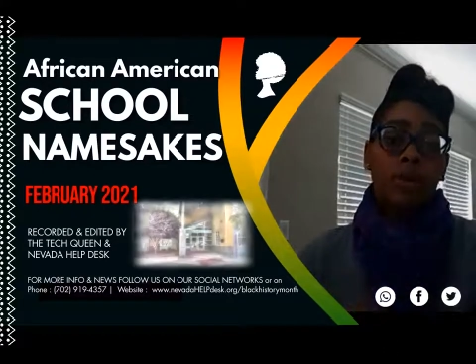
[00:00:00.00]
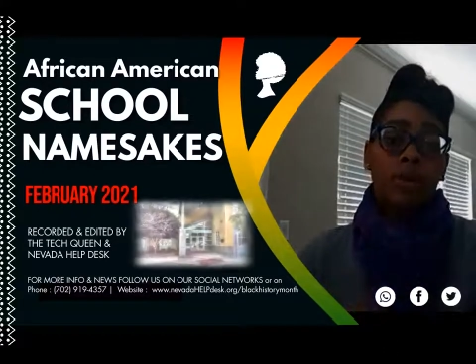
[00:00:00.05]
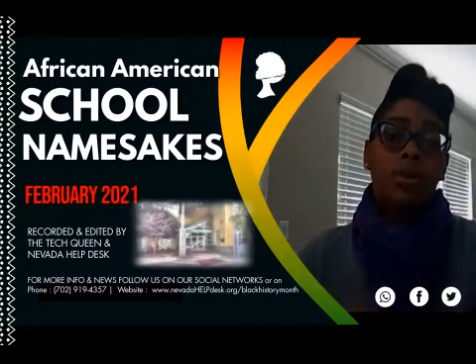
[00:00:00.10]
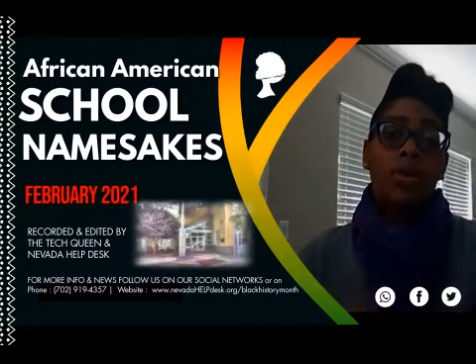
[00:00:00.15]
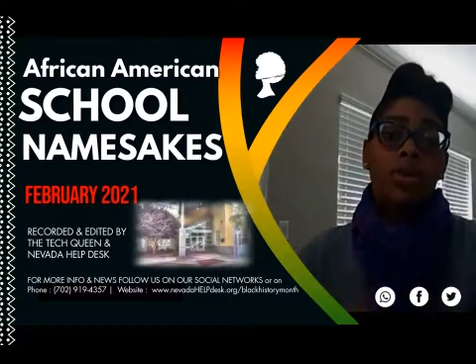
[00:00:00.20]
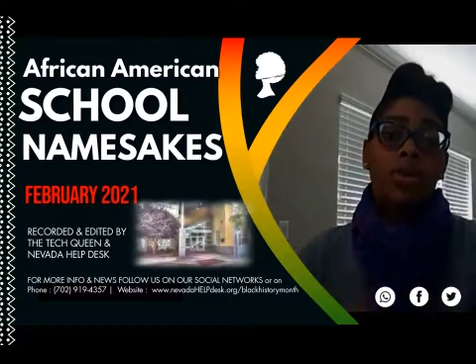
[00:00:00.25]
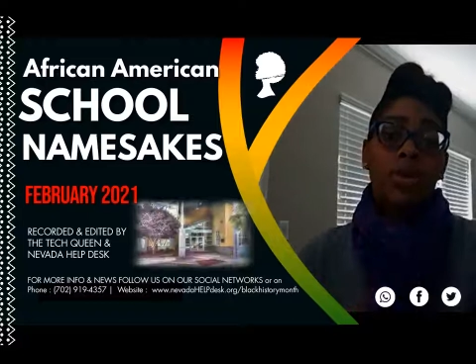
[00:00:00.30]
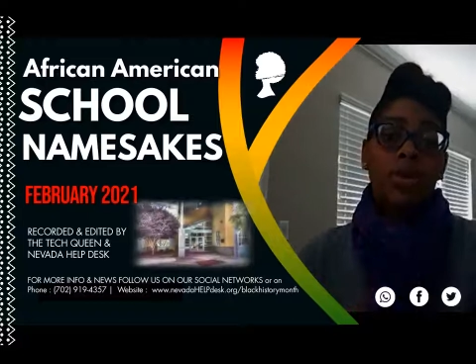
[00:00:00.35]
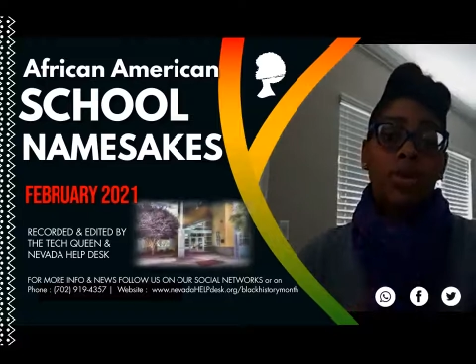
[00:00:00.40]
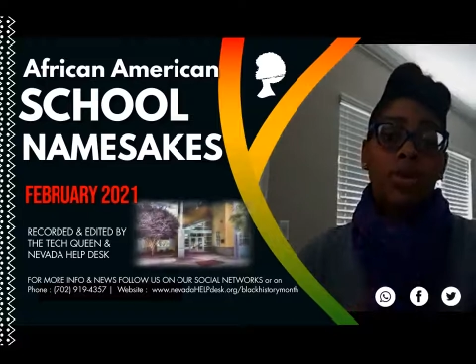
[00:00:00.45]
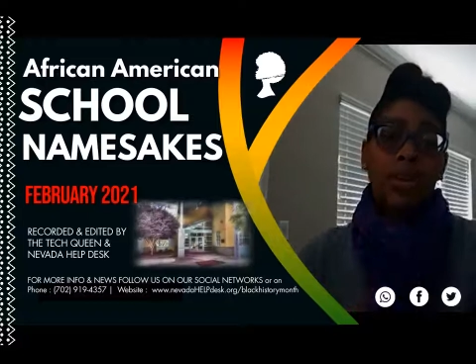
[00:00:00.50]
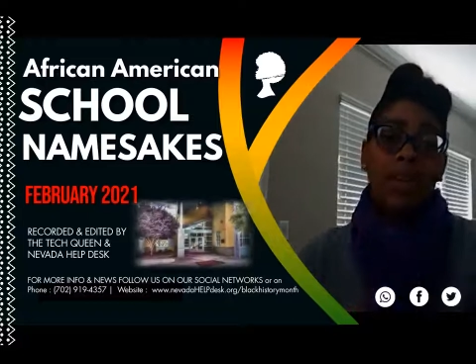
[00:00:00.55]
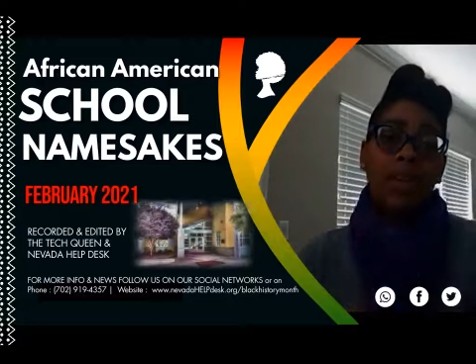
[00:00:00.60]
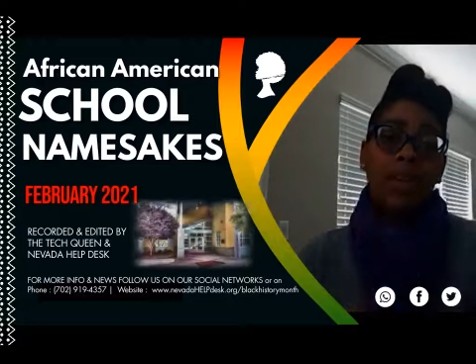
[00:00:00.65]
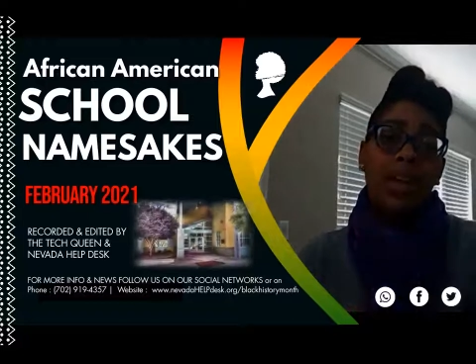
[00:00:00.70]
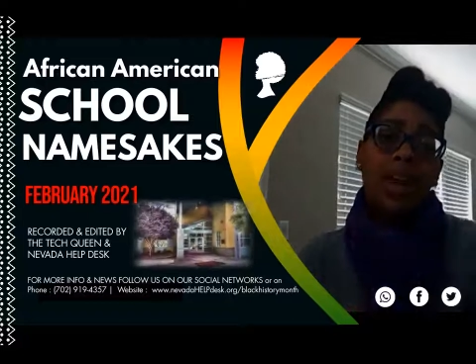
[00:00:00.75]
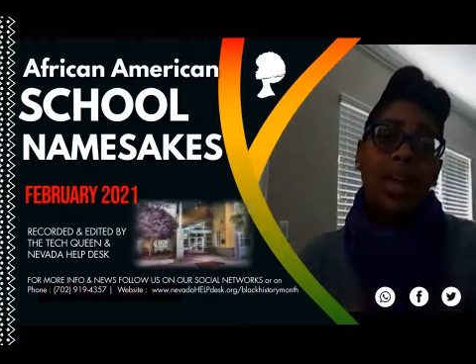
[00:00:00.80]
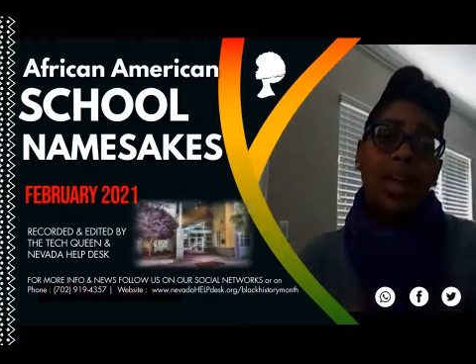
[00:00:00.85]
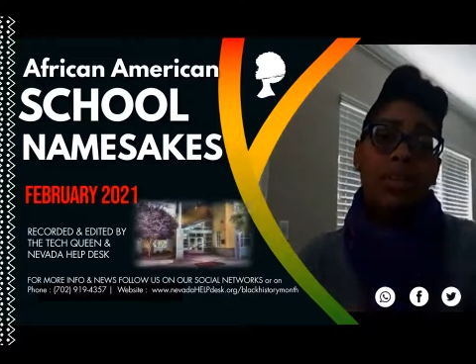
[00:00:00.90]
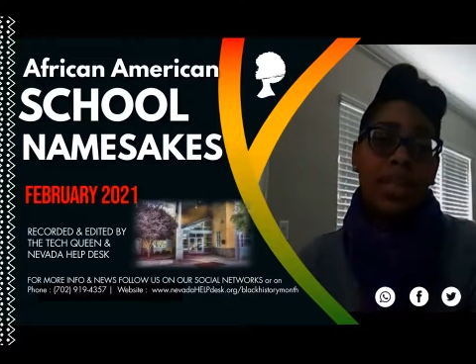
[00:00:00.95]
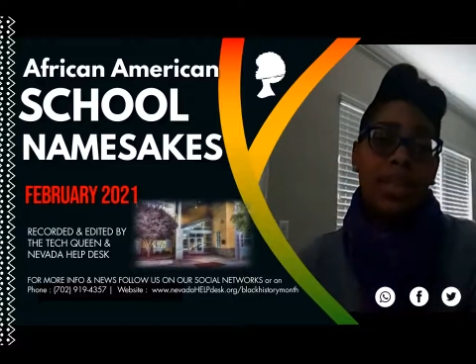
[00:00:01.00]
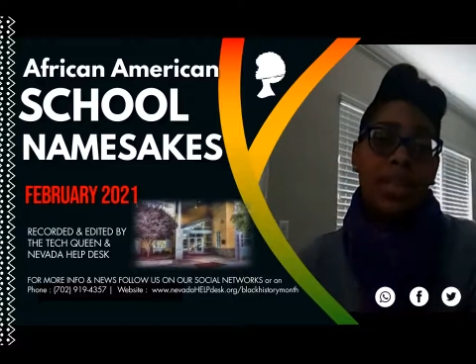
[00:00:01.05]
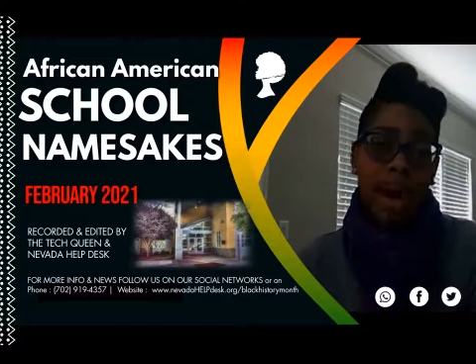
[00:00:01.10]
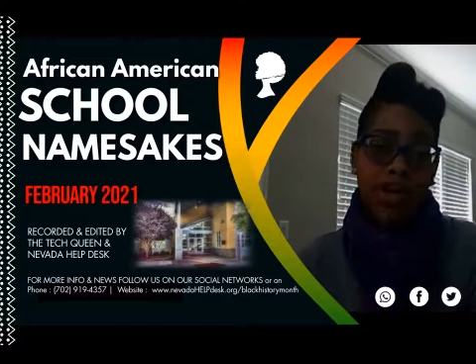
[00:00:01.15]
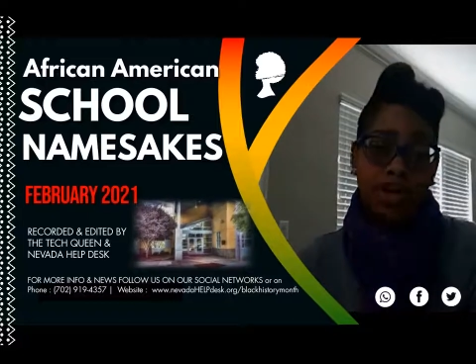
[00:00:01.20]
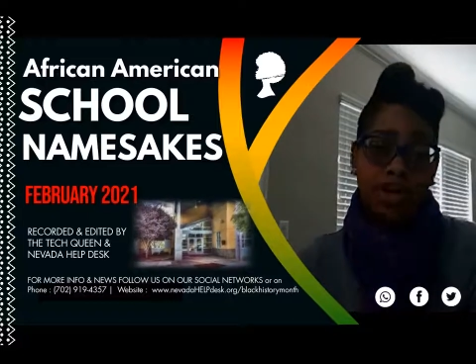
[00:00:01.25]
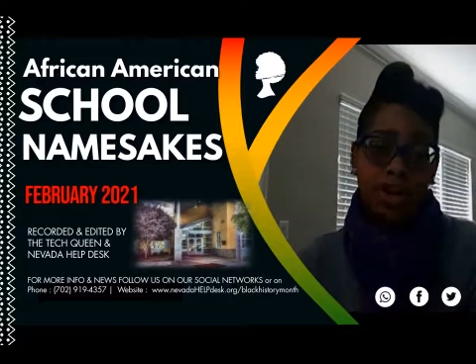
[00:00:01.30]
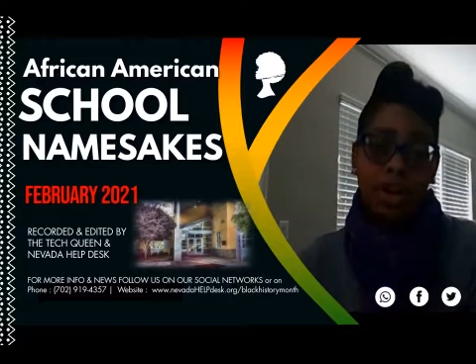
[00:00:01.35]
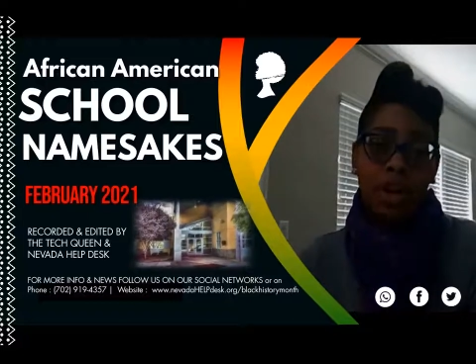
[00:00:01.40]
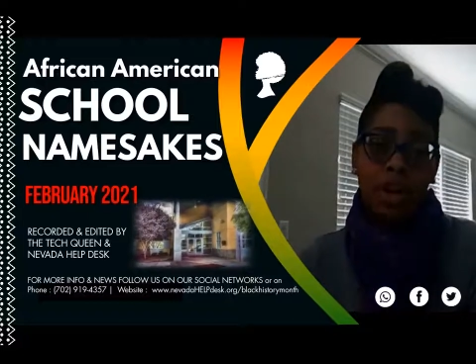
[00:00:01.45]
a school be named
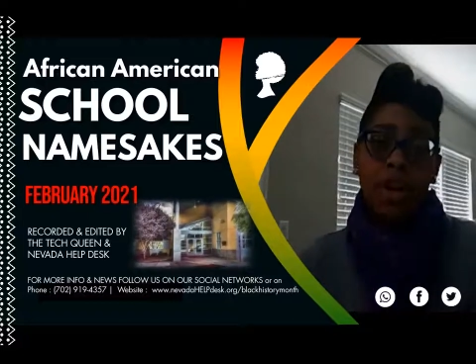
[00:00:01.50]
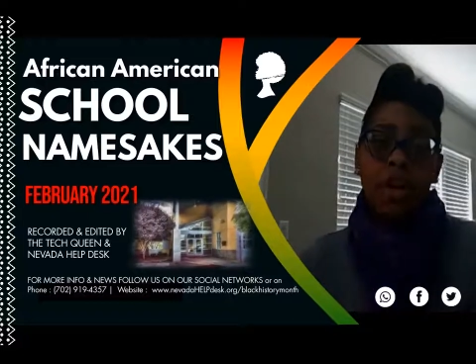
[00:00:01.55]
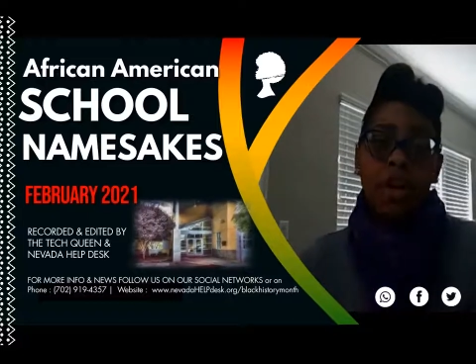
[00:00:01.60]
after